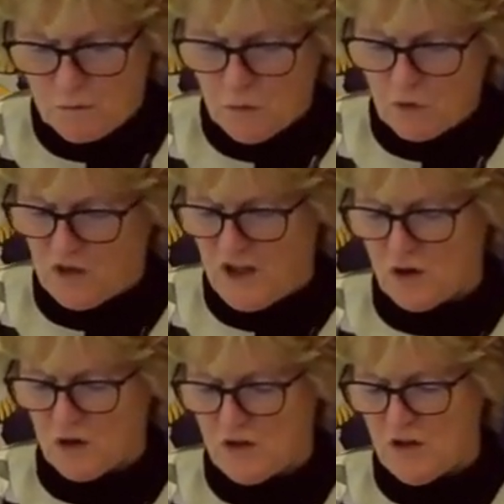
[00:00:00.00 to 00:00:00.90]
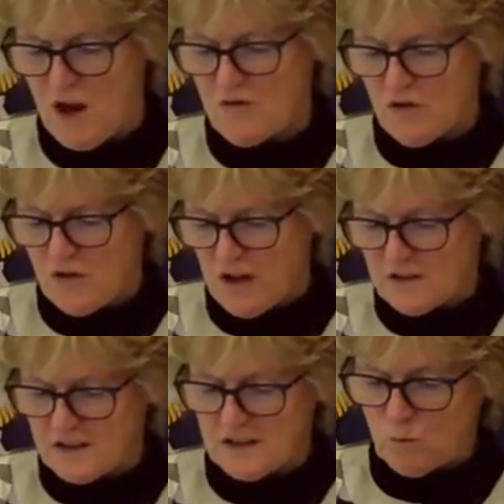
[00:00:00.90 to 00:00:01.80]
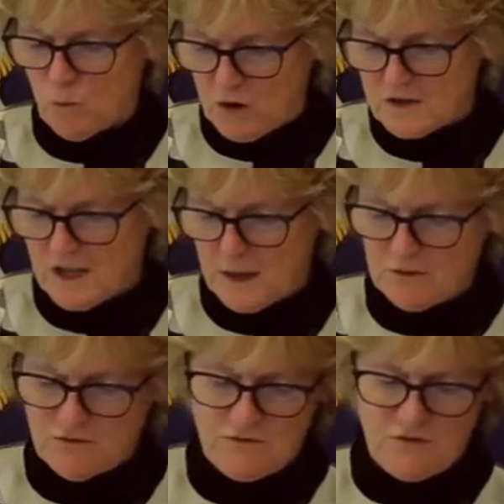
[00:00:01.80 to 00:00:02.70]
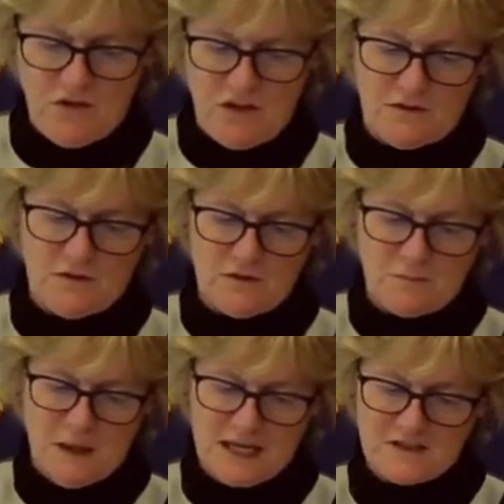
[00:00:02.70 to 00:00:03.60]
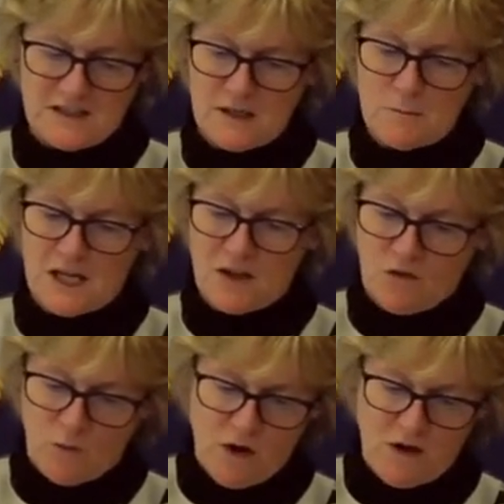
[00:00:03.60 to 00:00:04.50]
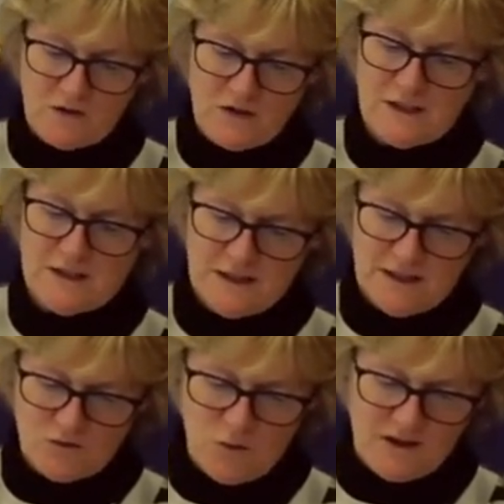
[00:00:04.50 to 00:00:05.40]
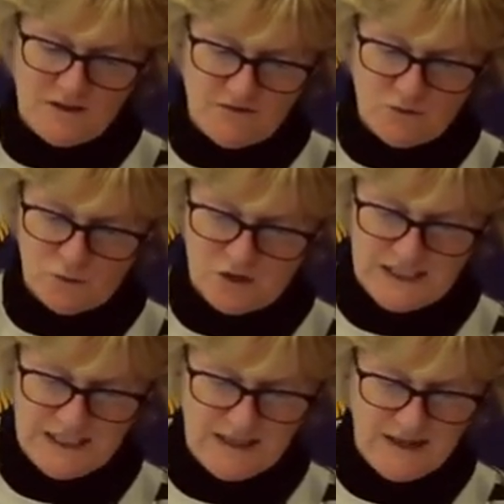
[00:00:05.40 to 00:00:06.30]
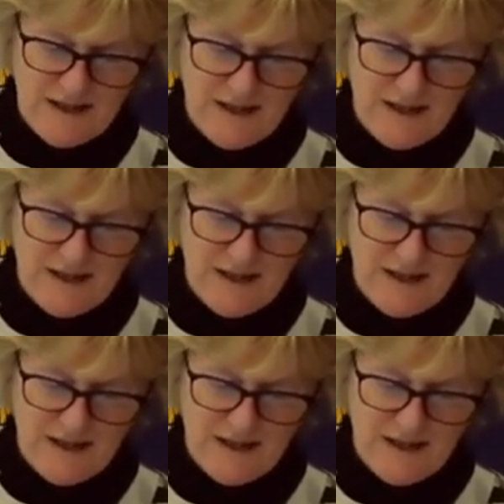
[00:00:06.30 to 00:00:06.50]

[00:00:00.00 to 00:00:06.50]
sports sessions resulted in one type of resistant bacteria being swallowed in 2014.